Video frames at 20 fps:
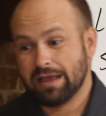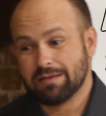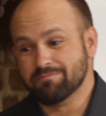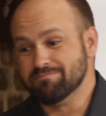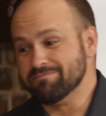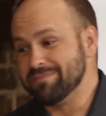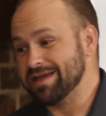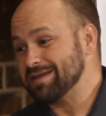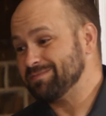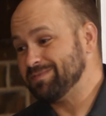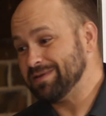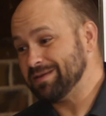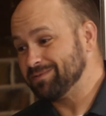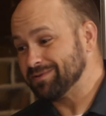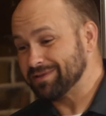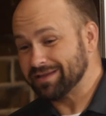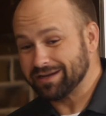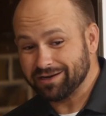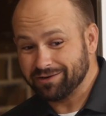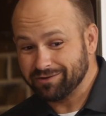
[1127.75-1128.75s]
Make
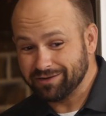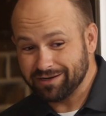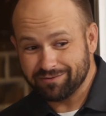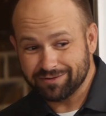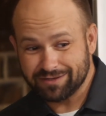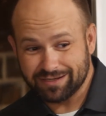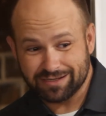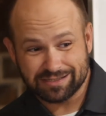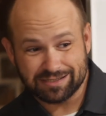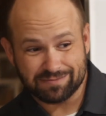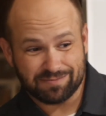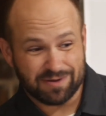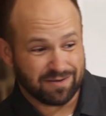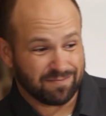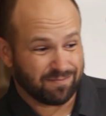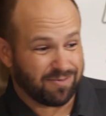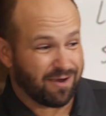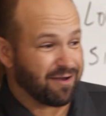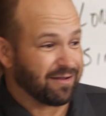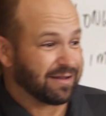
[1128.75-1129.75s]
people that agree with us
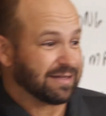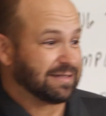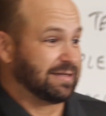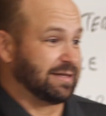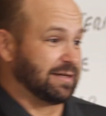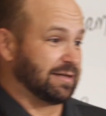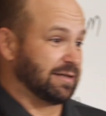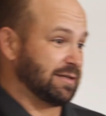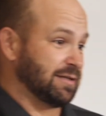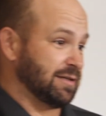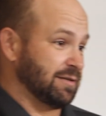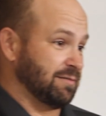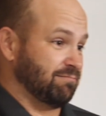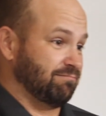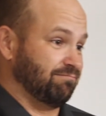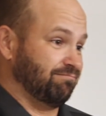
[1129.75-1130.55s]
about politics.